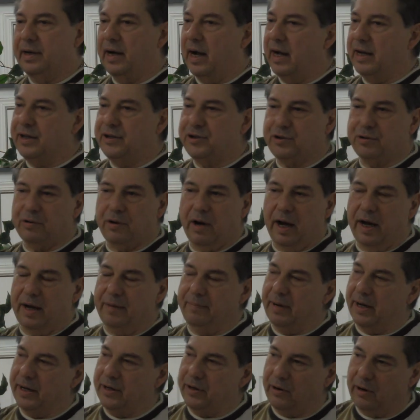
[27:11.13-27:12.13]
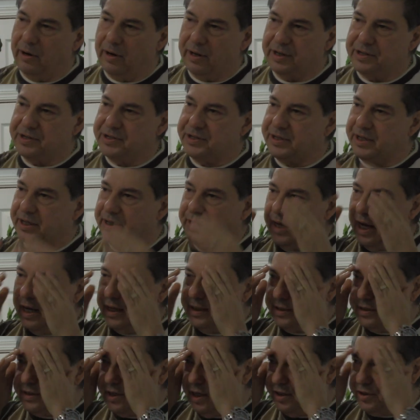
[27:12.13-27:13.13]
I try my hardest to
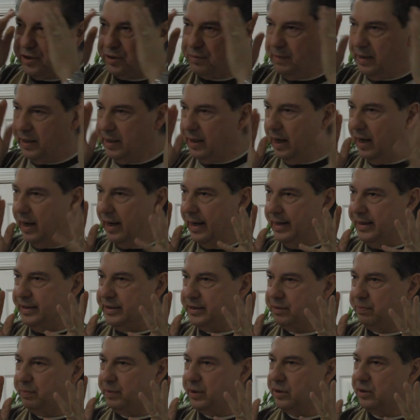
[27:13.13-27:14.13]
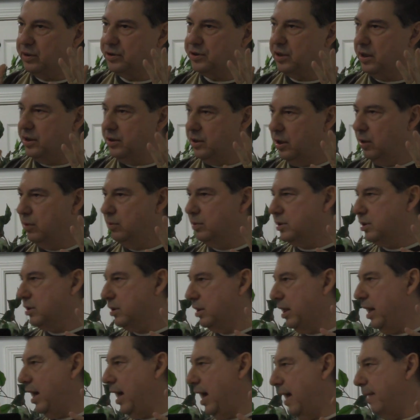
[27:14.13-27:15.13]
not touch my eyes because I know it's
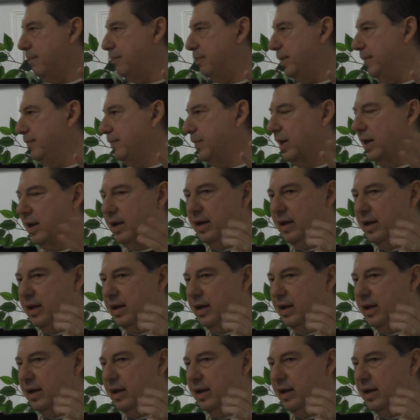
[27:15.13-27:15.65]
going to happen.